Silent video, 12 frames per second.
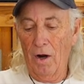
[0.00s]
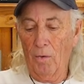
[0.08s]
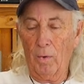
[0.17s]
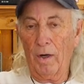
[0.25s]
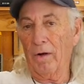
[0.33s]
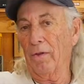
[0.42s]

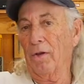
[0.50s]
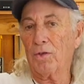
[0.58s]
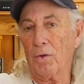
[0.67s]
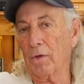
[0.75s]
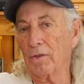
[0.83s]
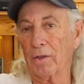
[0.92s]
where are they
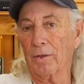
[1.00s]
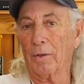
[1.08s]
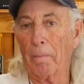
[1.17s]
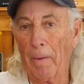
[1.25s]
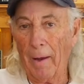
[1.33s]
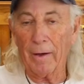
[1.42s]
sourcing
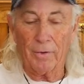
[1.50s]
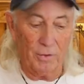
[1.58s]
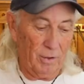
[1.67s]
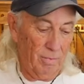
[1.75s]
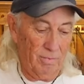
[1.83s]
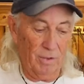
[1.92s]
their pails?